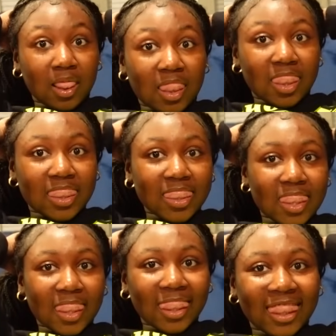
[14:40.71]
Yeah, that's
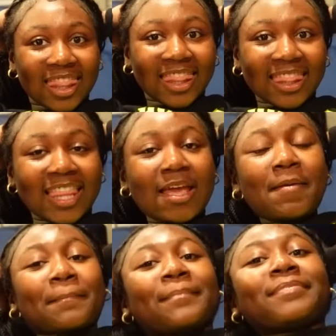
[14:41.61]
not true because you
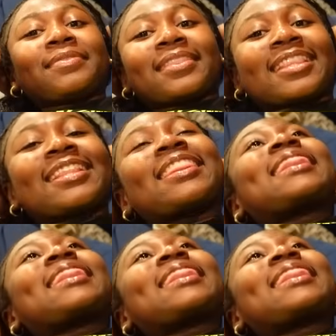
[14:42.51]
were always smiling with the